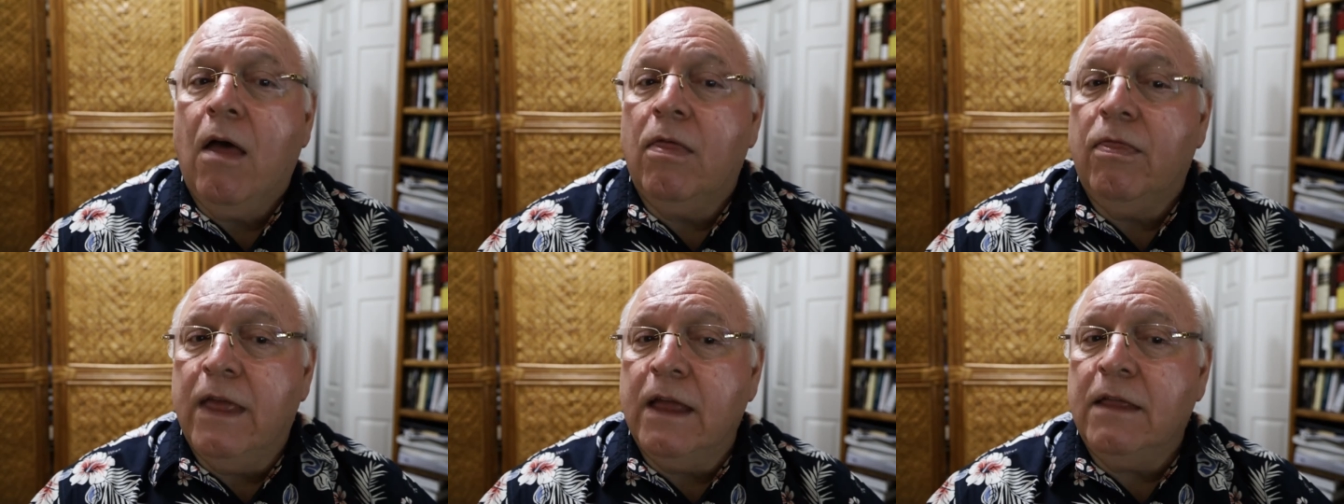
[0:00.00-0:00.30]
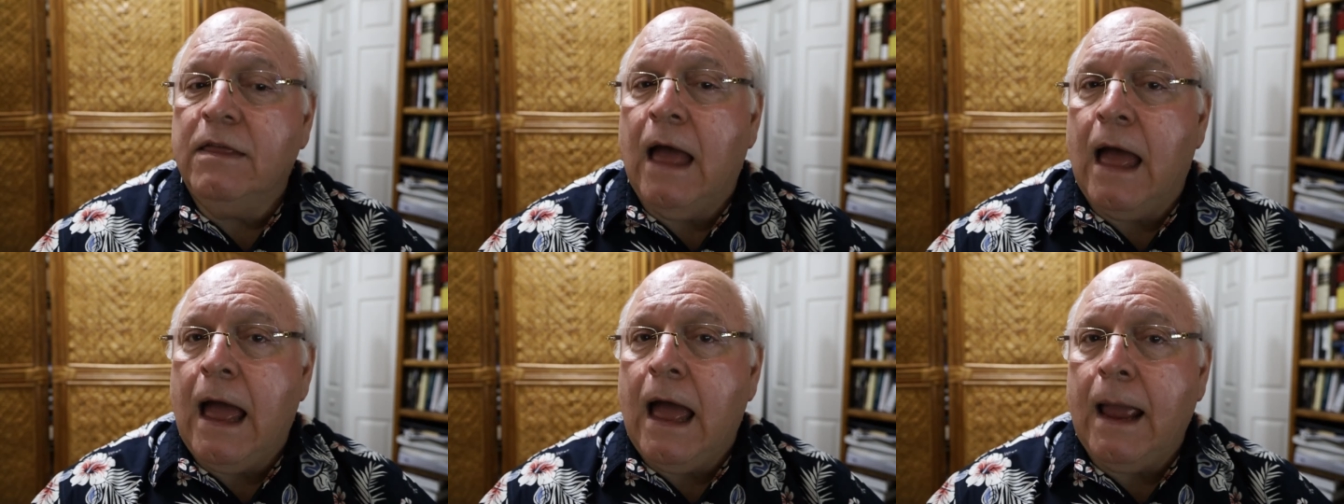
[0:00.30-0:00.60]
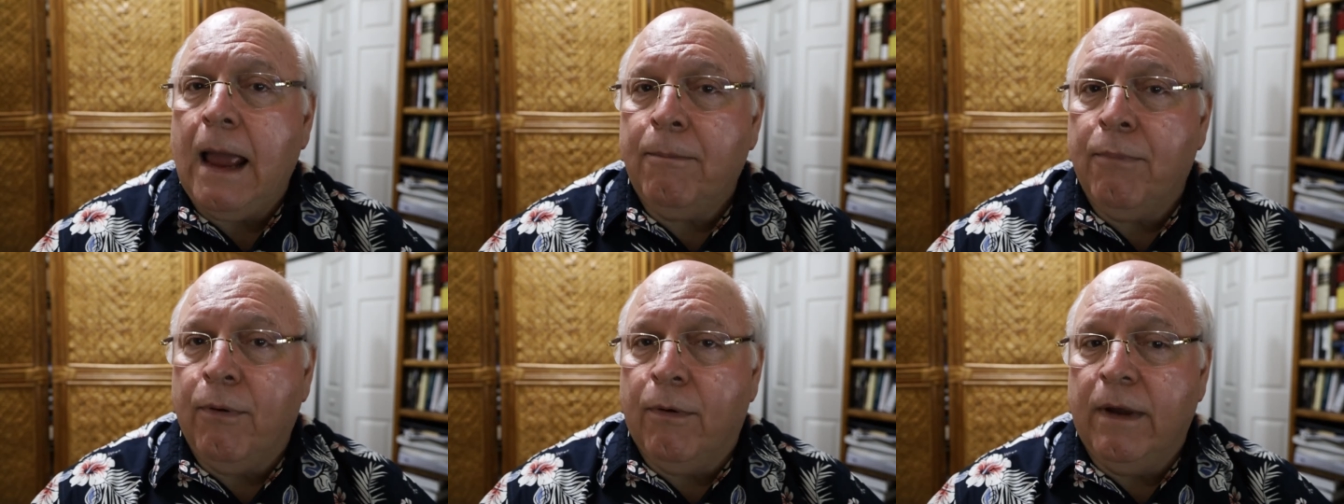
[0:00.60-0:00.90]
Then the
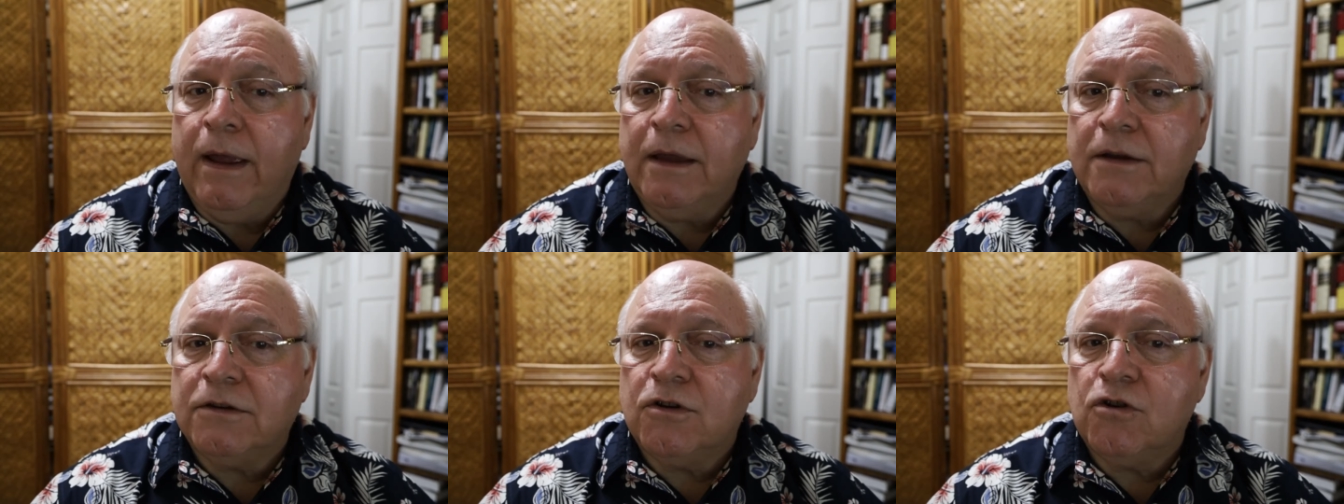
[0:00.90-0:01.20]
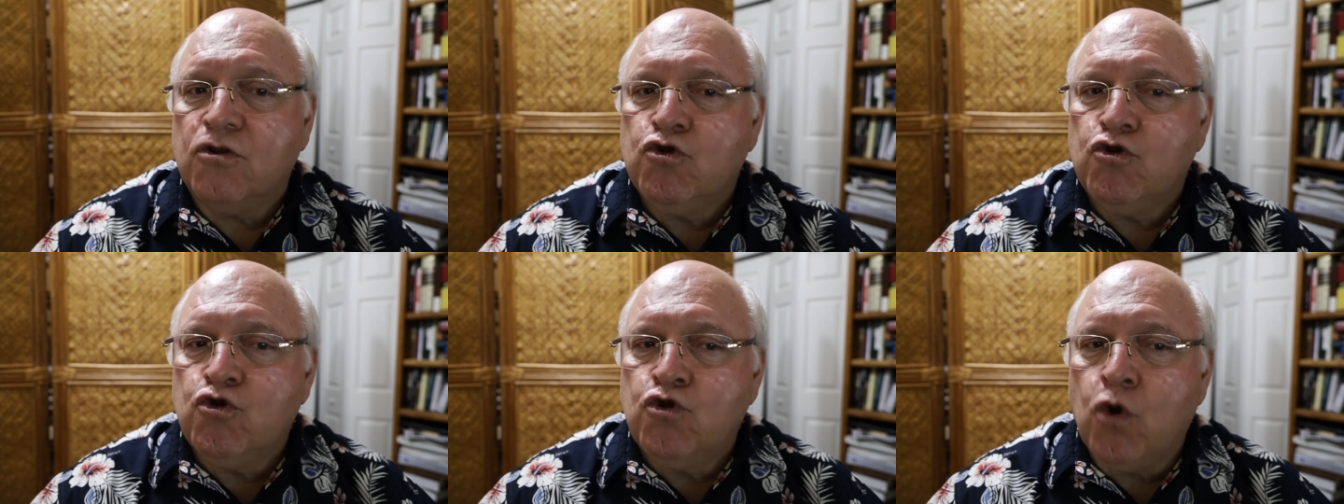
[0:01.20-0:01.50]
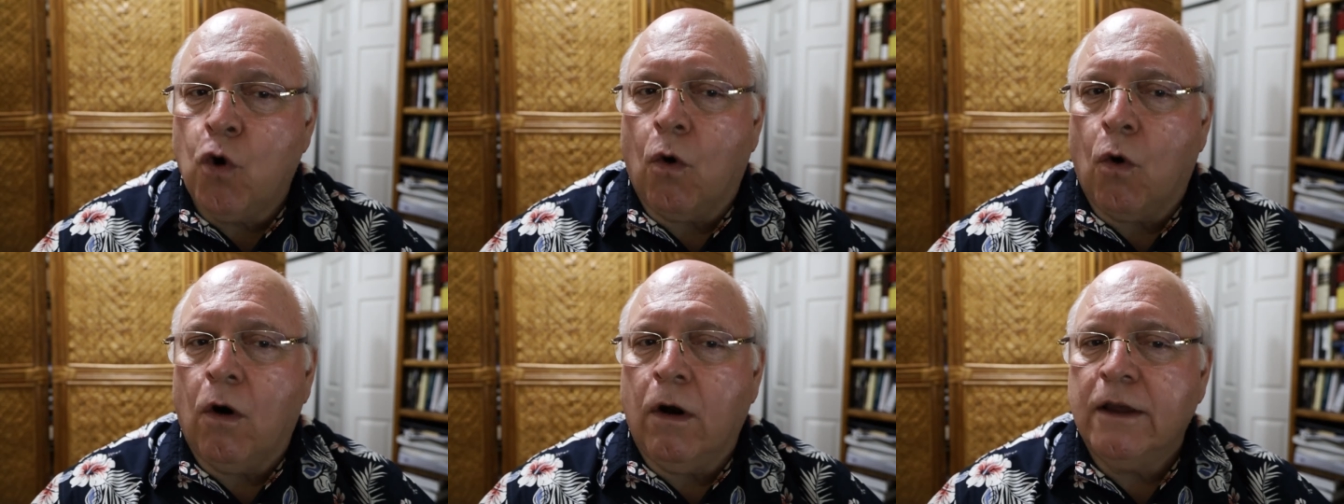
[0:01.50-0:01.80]
high priest
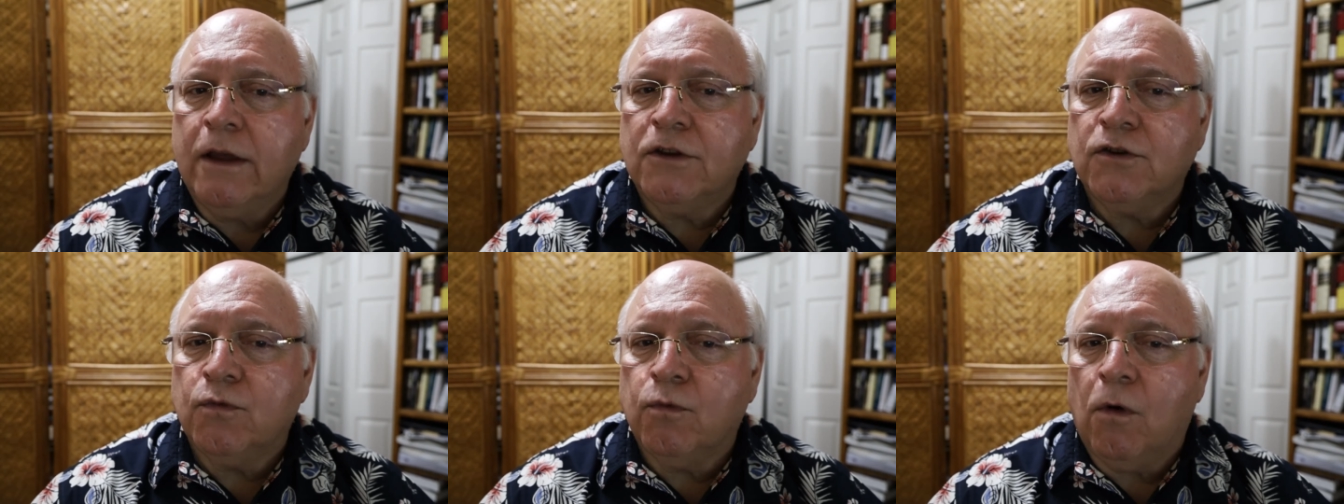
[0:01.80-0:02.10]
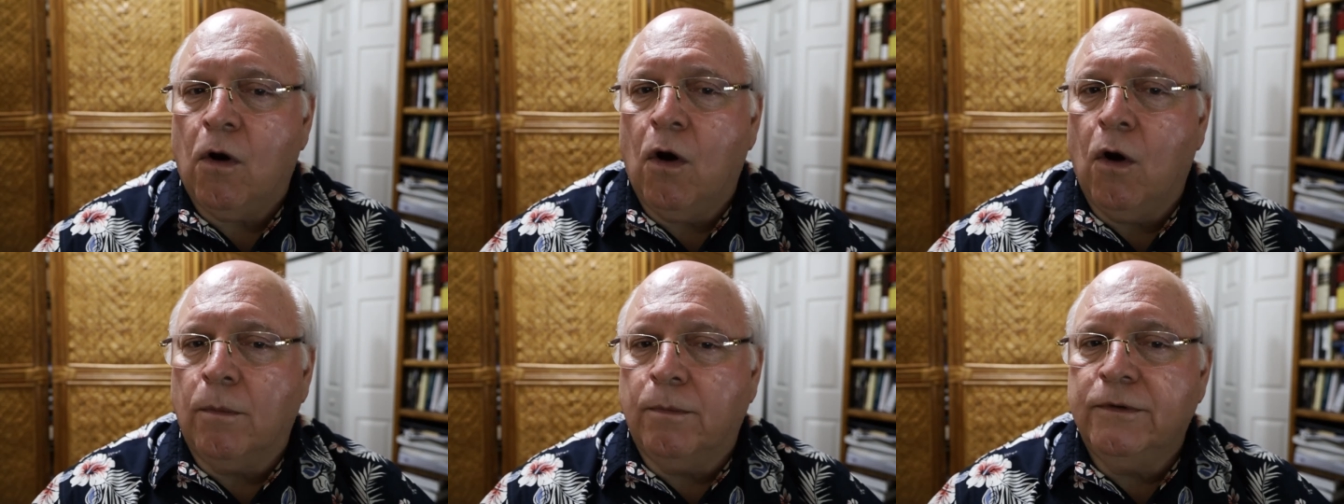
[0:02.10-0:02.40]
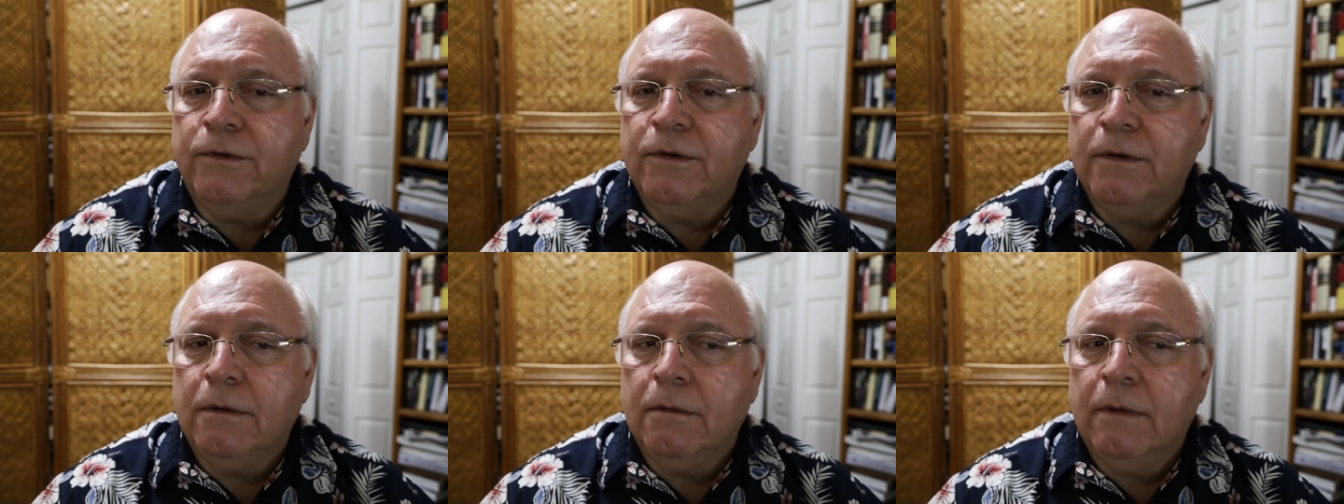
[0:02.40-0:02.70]
tore his
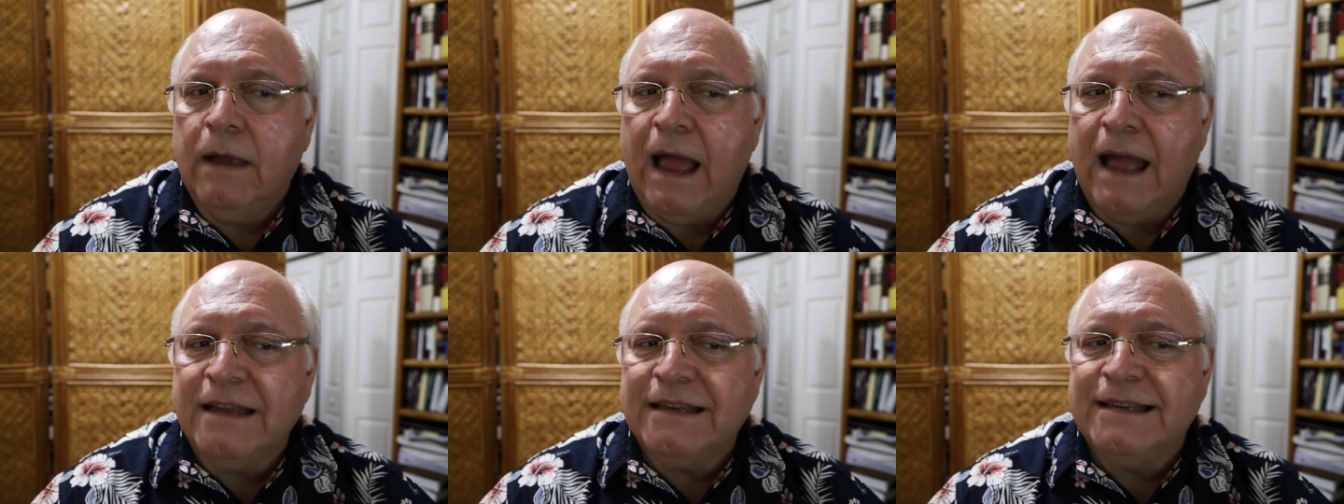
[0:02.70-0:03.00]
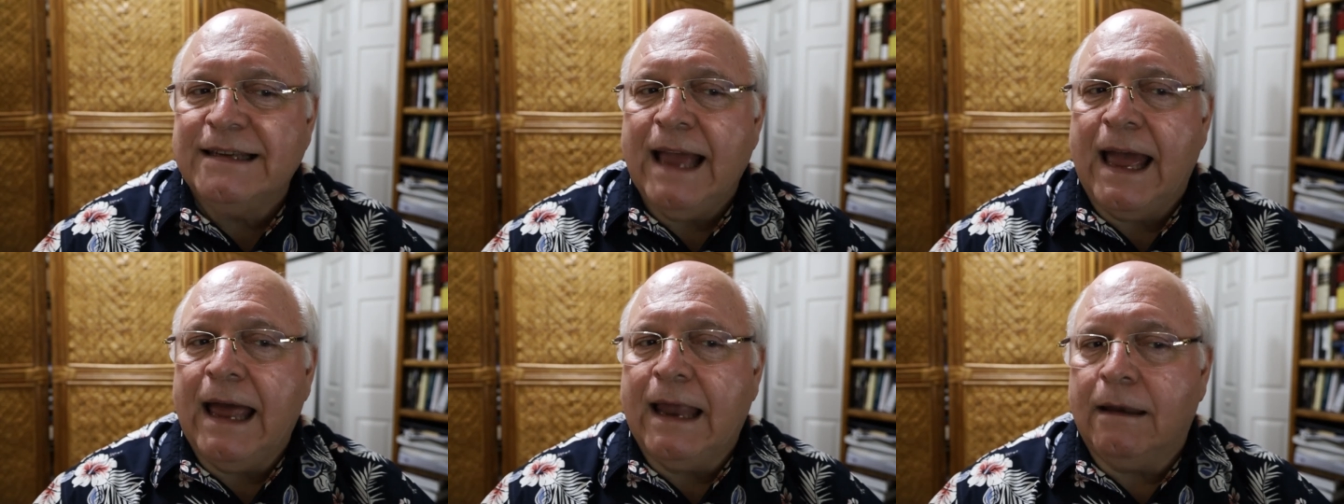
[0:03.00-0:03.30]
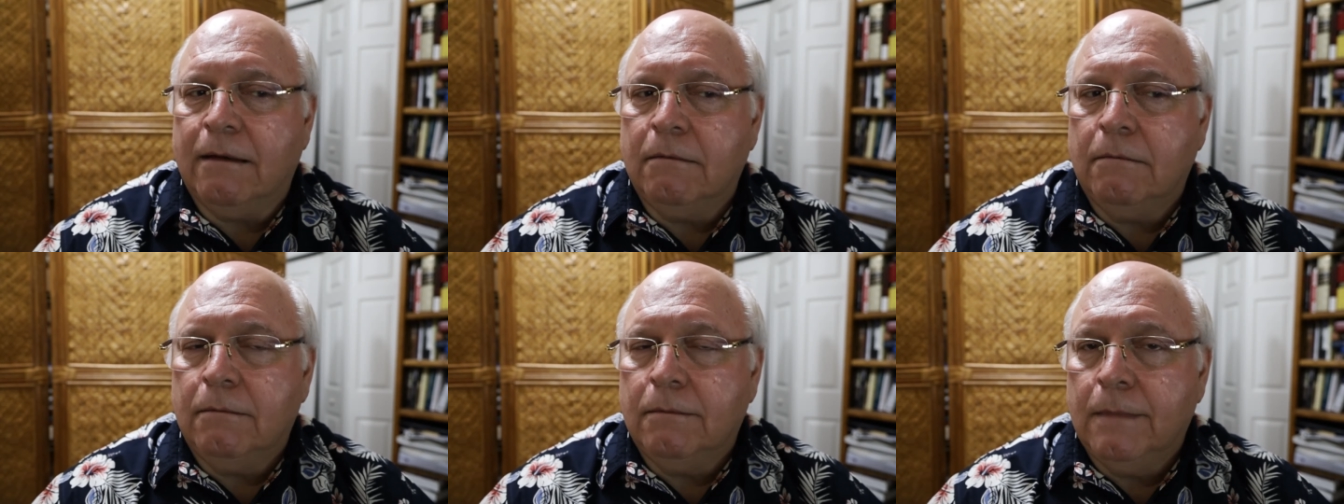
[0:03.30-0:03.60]
robes and said,
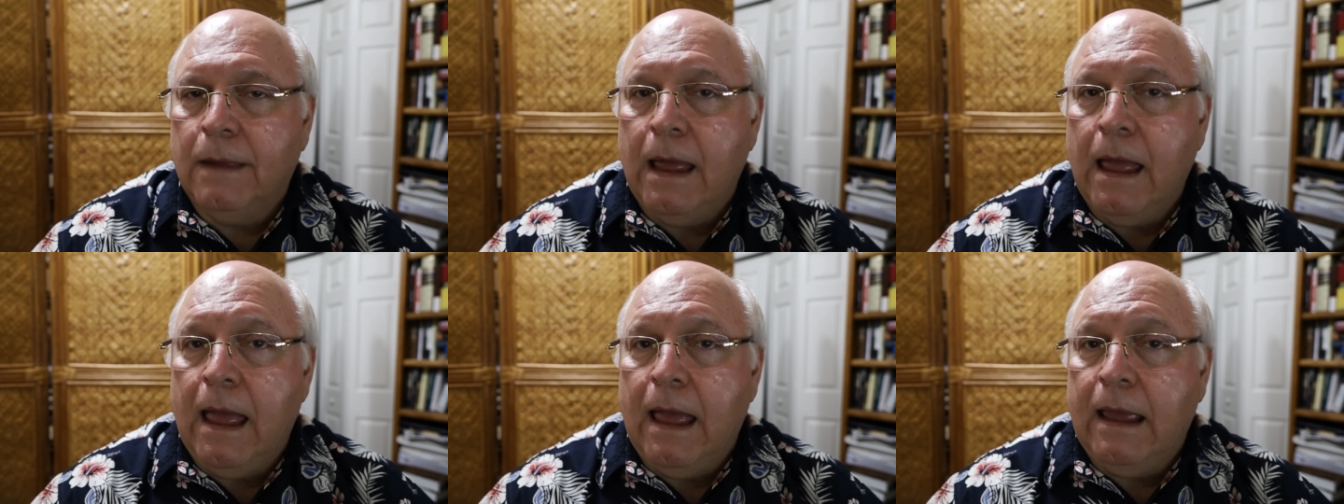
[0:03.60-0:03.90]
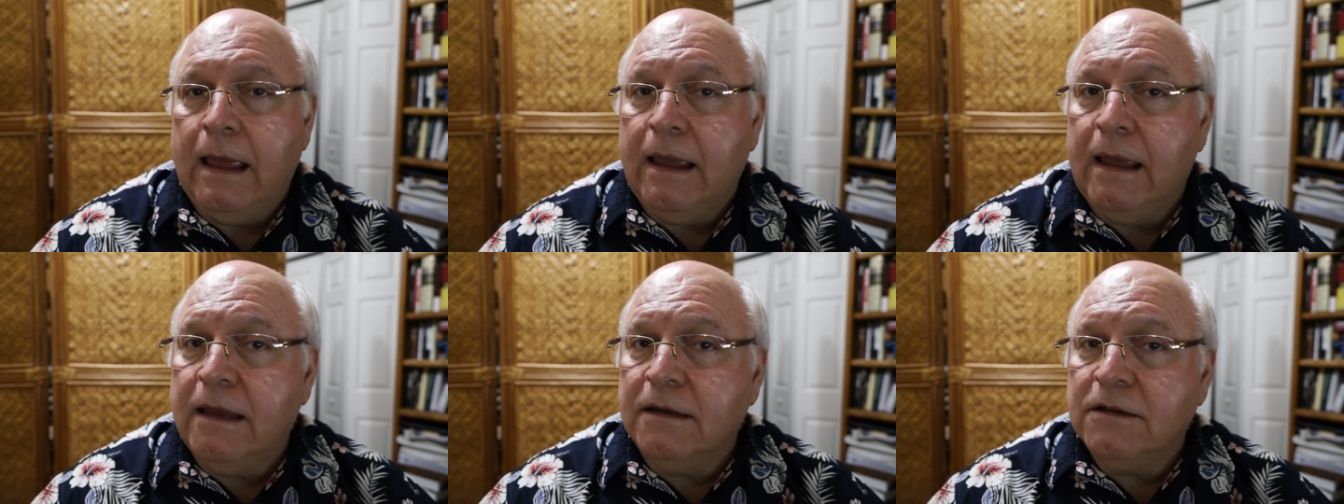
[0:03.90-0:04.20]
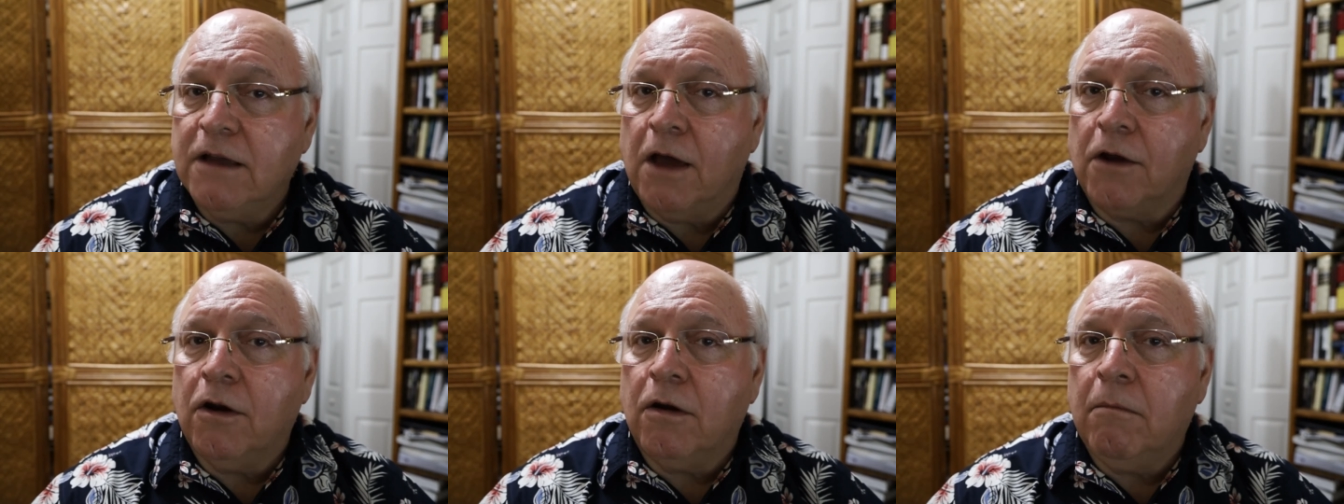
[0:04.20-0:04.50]
he's
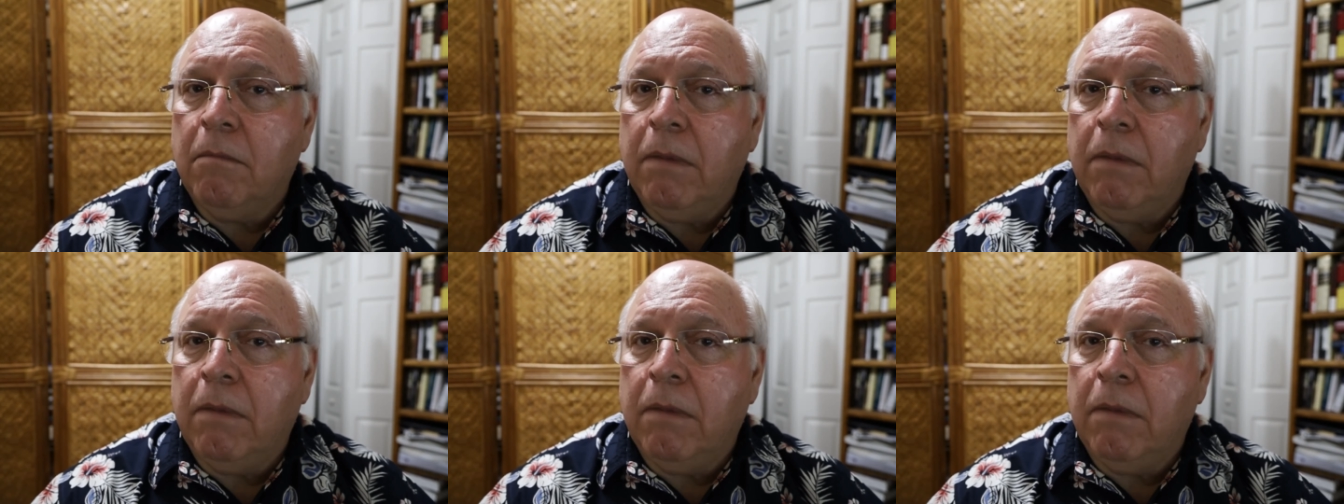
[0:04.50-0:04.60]
uttered